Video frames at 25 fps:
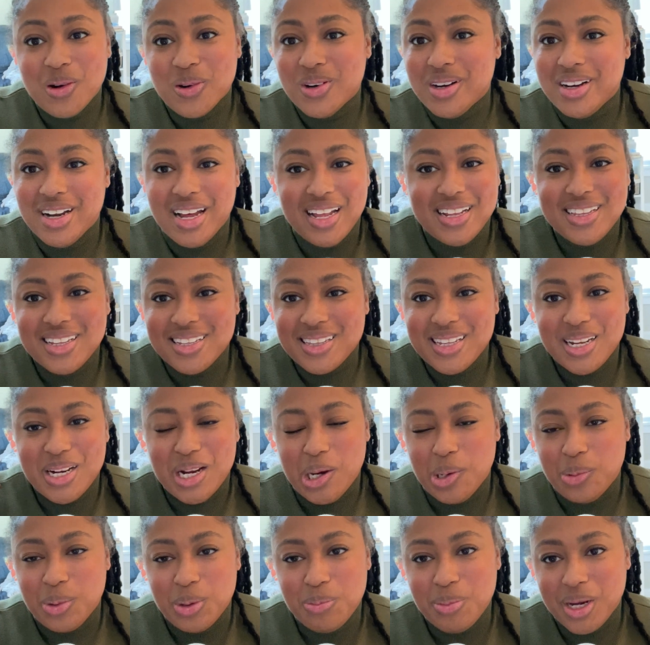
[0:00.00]
are nothing that
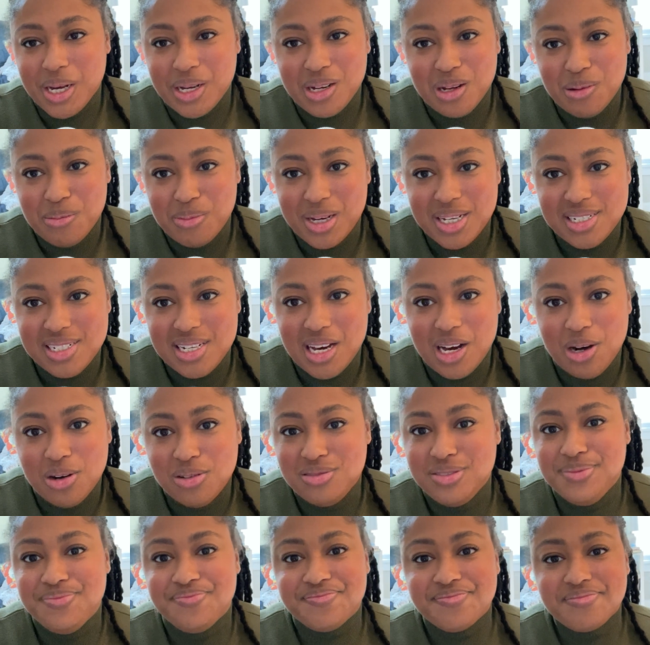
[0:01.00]
I would pick up
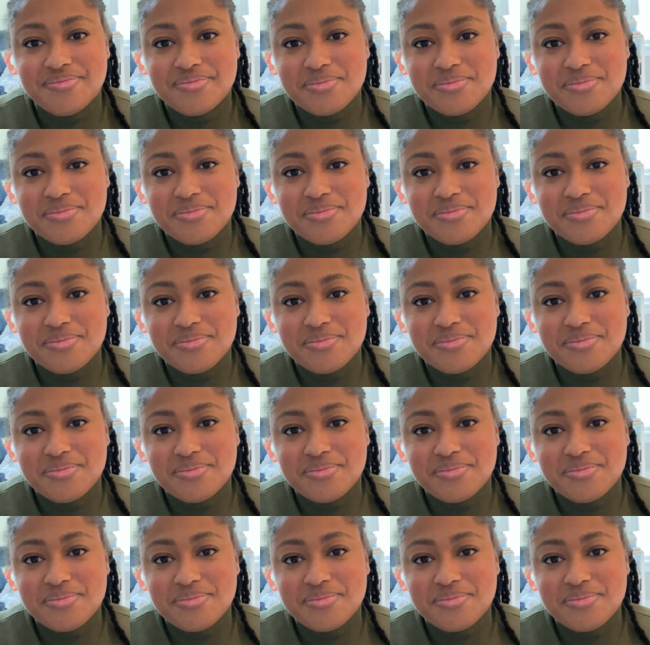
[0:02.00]
myself,